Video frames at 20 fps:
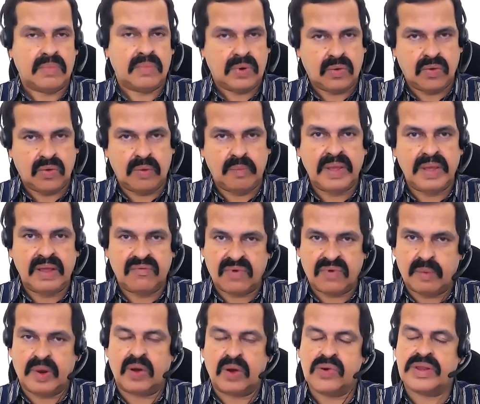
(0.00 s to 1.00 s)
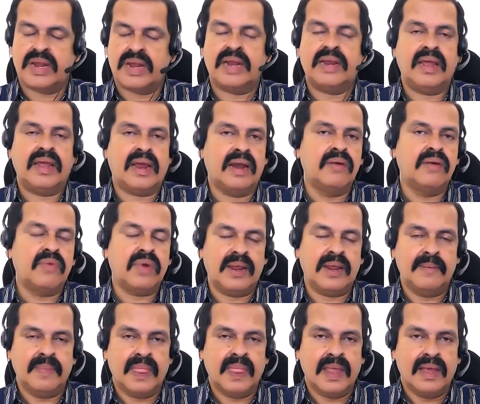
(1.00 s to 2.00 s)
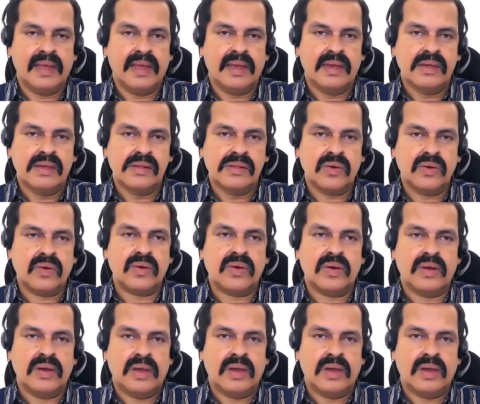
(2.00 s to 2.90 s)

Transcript: could be from outside the country? So